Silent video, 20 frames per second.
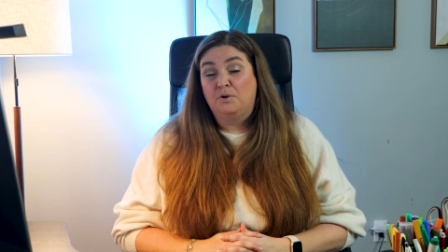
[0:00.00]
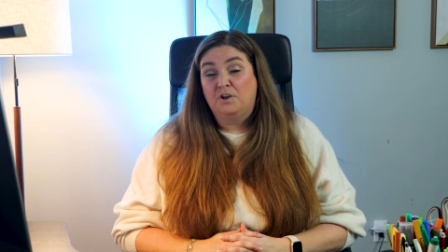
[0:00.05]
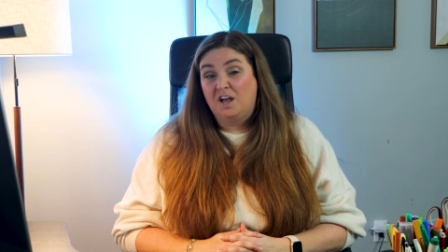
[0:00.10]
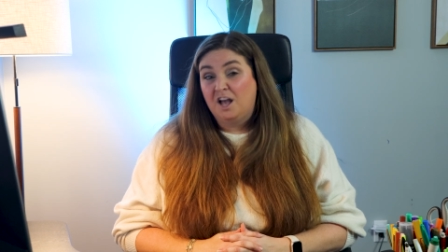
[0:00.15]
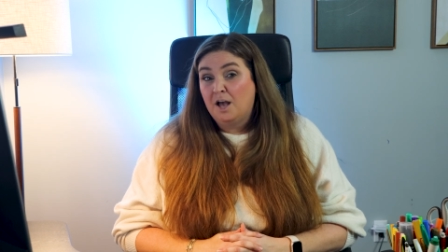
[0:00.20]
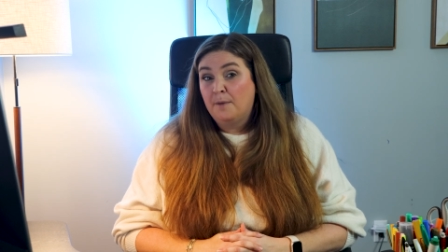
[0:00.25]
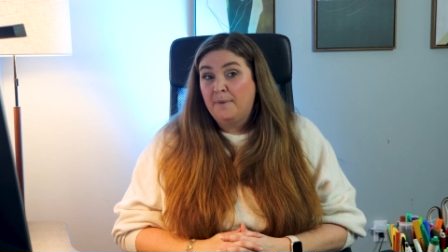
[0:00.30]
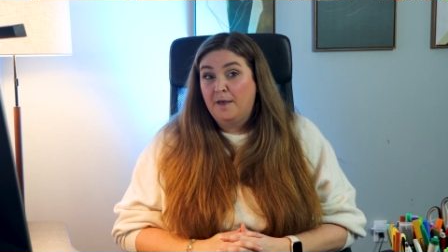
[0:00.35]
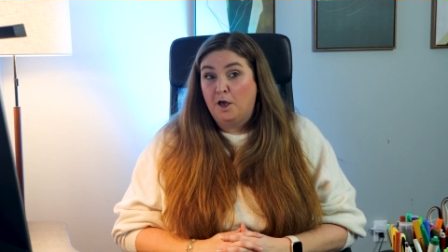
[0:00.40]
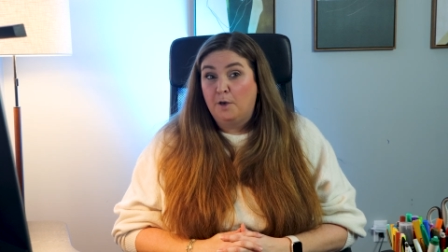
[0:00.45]
will
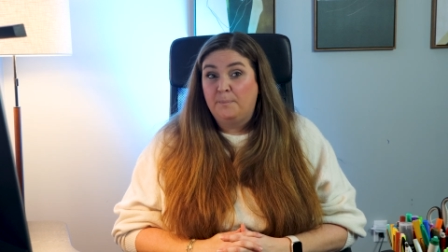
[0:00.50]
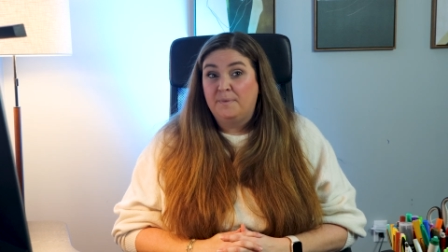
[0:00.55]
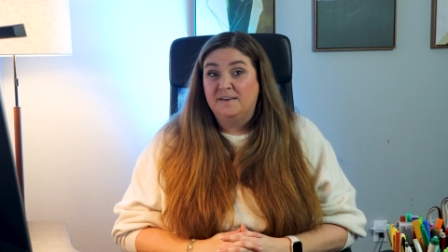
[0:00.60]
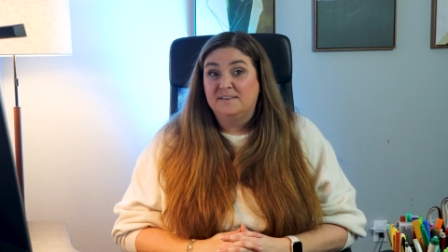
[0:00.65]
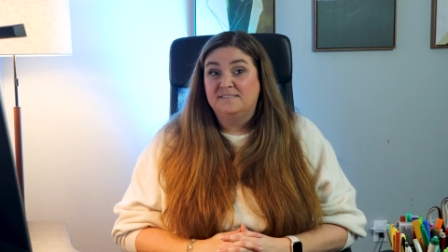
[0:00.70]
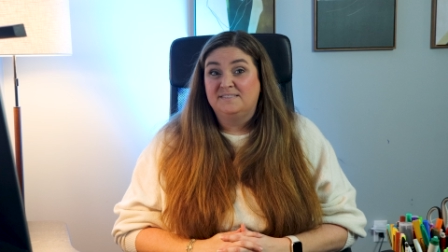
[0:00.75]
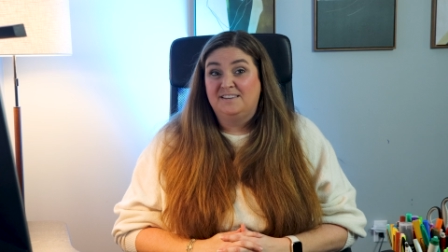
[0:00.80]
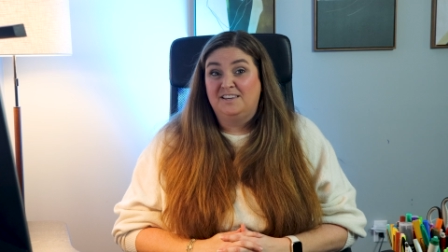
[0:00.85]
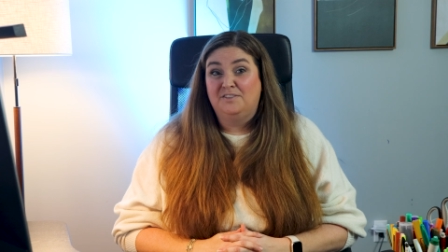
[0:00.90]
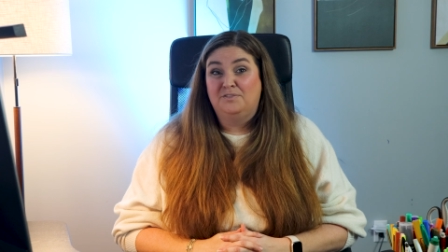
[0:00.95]
come help
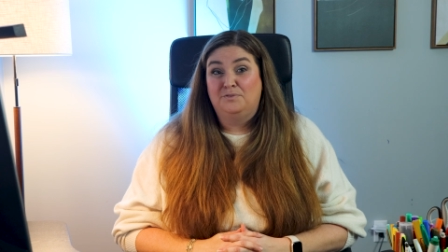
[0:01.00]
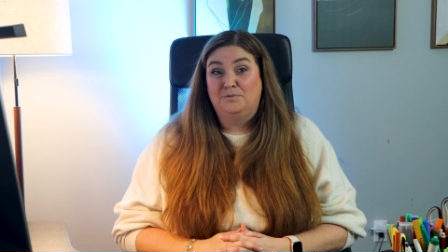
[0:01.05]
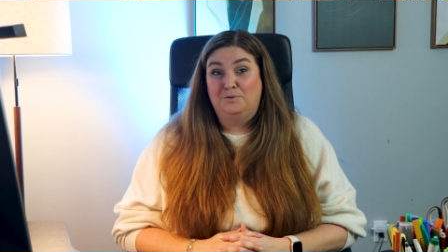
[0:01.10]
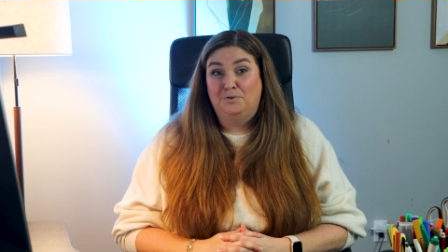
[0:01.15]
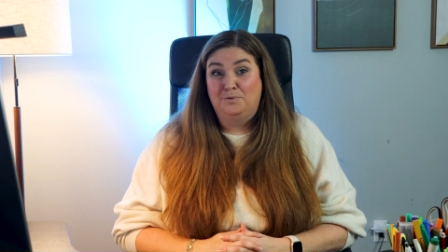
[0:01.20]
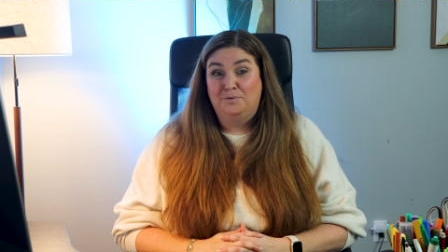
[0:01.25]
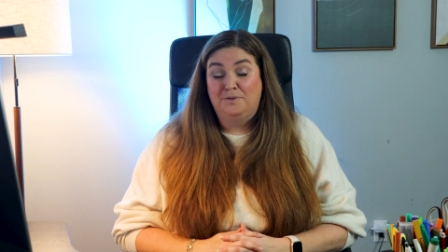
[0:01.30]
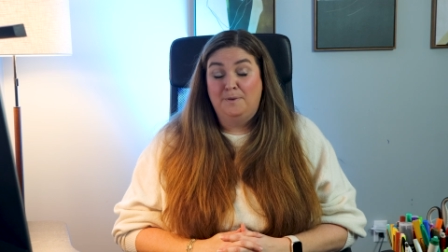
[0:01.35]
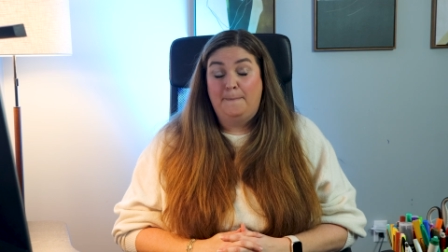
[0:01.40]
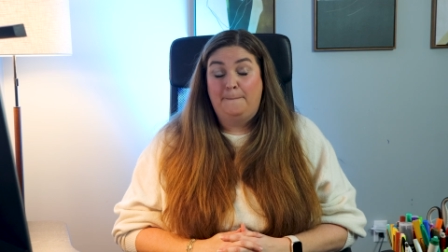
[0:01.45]
us get
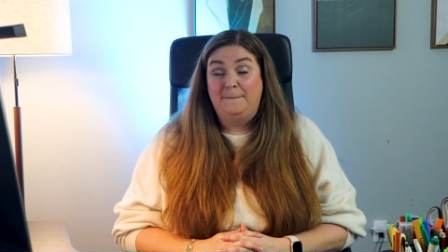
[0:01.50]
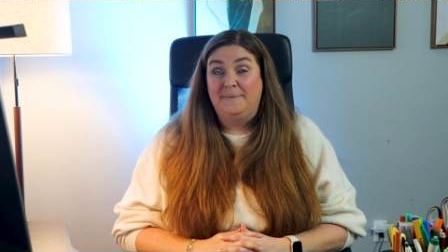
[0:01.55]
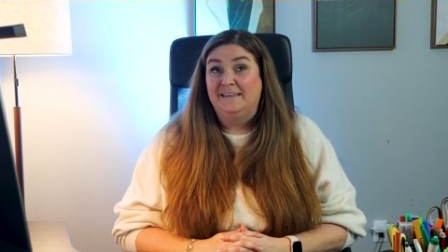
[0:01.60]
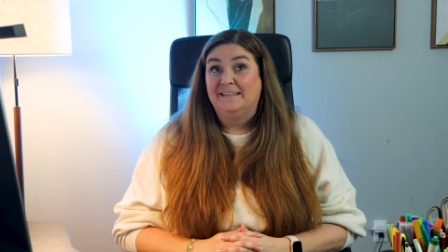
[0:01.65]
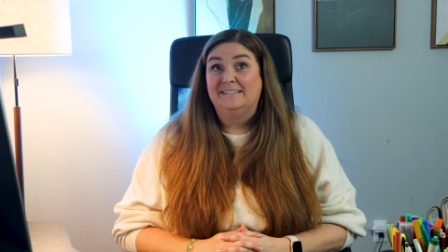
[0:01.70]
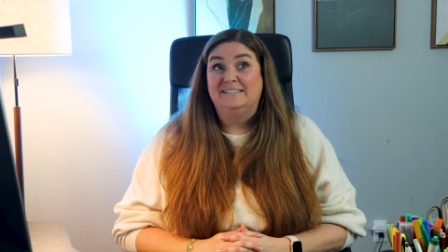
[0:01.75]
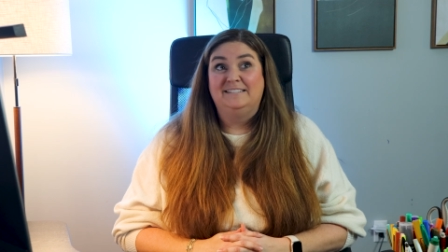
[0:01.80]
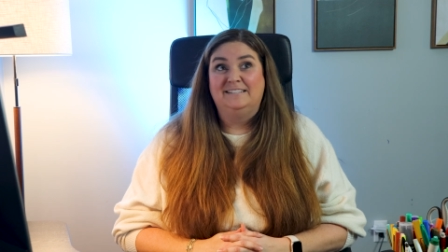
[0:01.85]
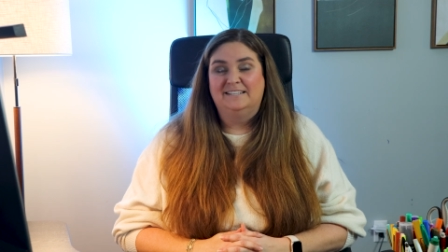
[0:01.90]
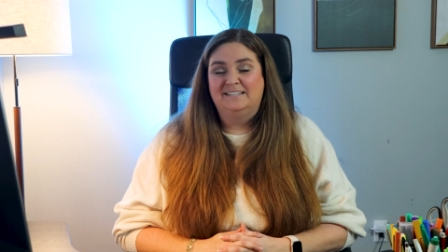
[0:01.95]
through the
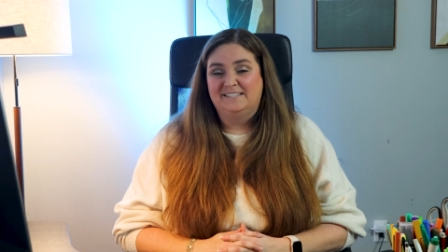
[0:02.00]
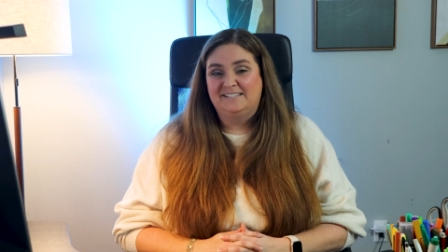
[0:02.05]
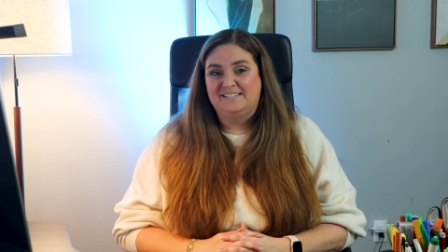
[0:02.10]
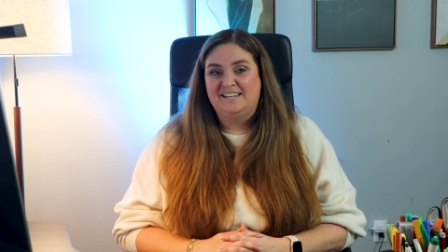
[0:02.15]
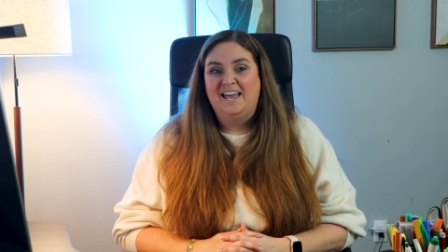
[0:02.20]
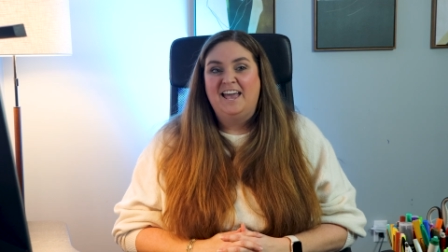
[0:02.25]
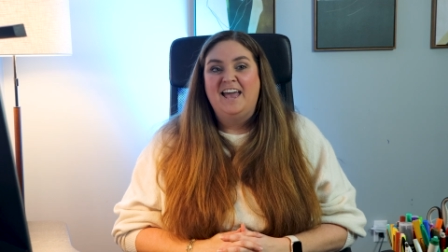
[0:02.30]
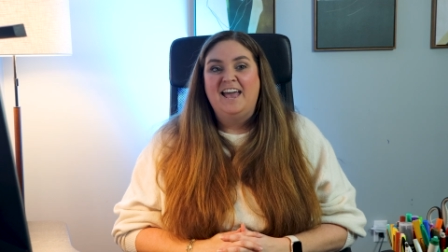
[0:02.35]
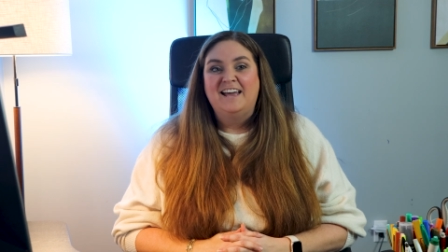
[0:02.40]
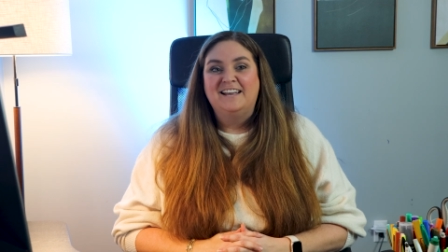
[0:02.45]

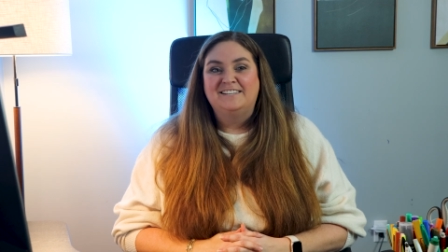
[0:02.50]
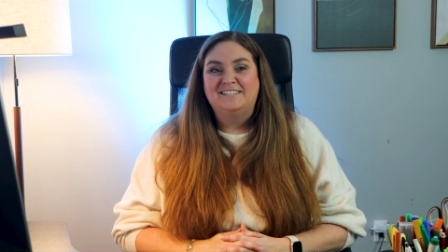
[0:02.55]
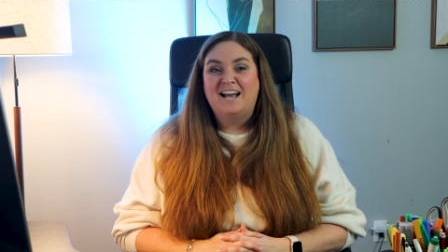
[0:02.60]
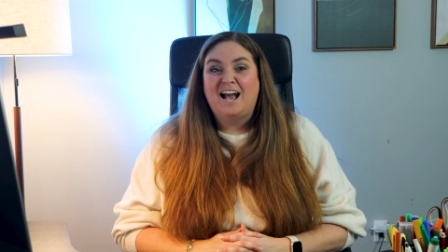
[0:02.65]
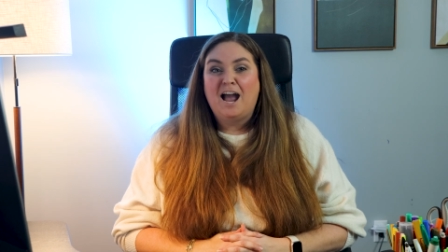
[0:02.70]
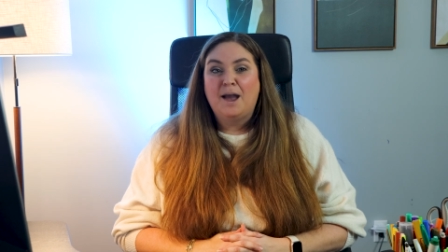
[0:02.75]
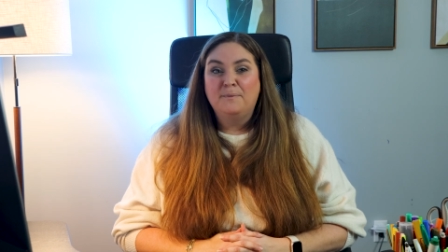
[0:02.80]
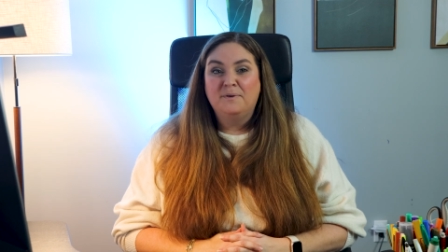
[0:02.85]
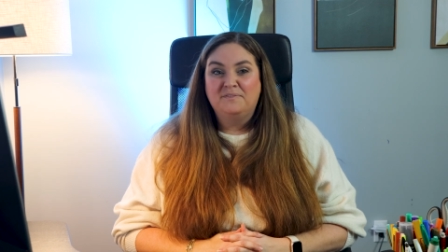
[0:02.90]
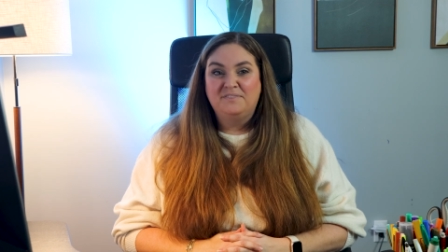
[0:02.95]
busiest
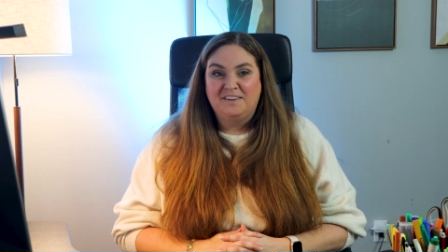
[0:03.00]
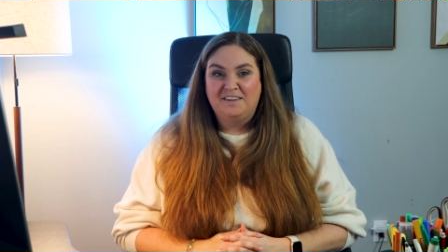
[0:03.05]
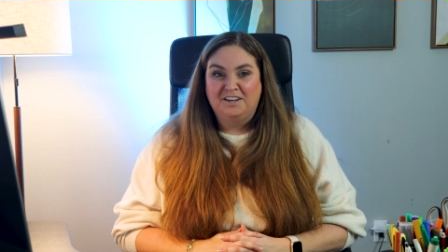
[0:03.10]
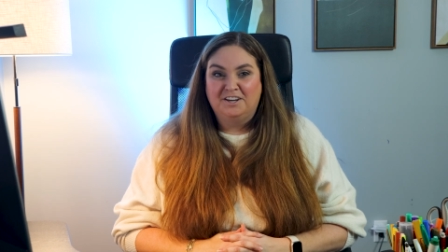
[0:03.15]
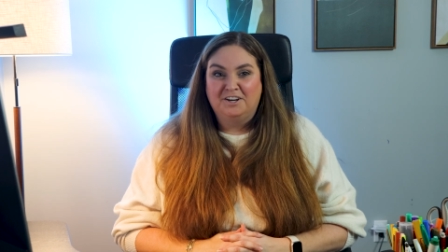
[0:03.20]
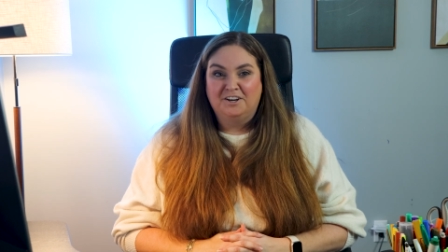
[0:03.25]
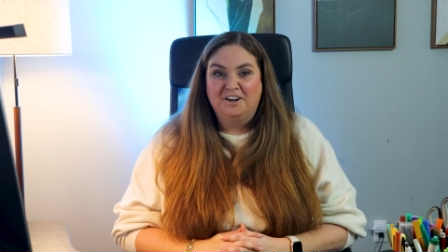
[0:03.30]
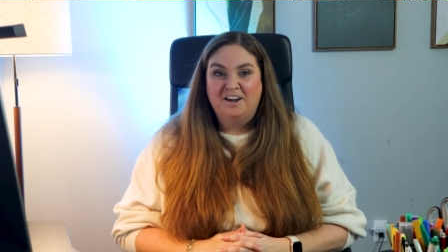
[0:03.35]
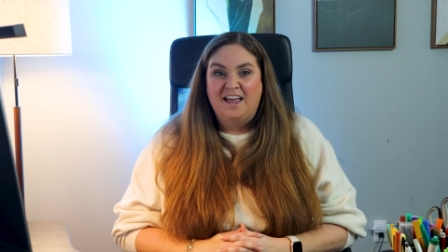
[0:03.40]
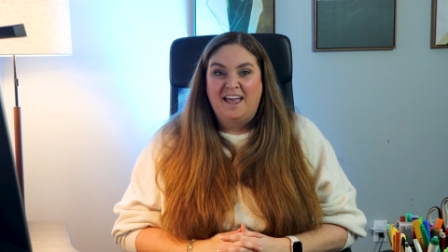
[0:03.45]
time of the
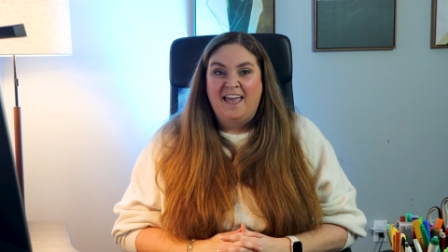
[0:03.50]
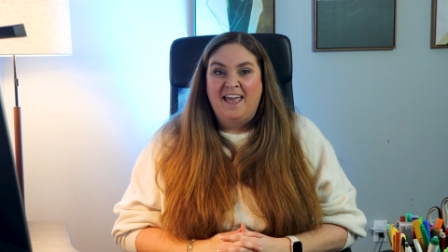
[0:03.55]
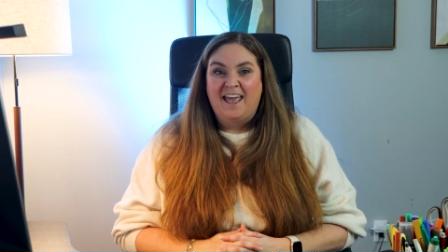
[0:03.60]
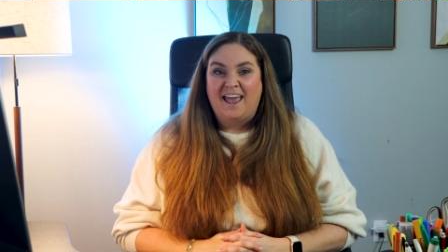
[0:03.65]
year.